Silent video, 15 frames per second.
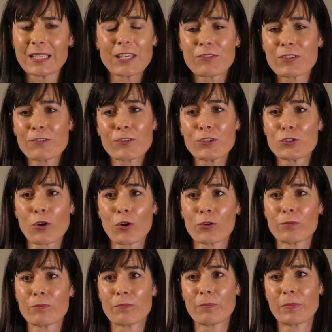Even if you
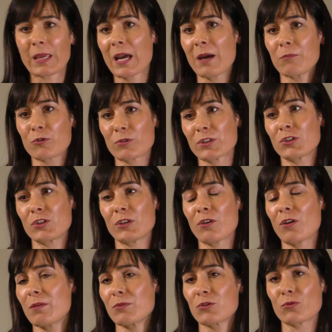don't become
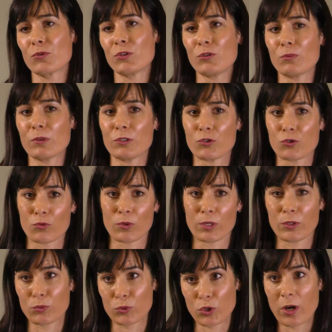Christian, I'm sure you will
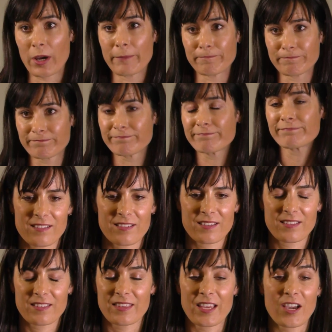enjoy your time.
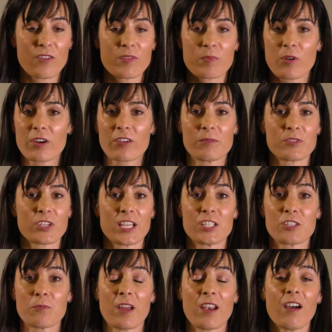The Alpha program
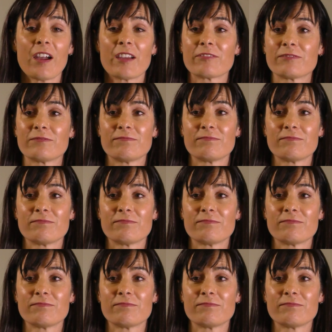changed my life.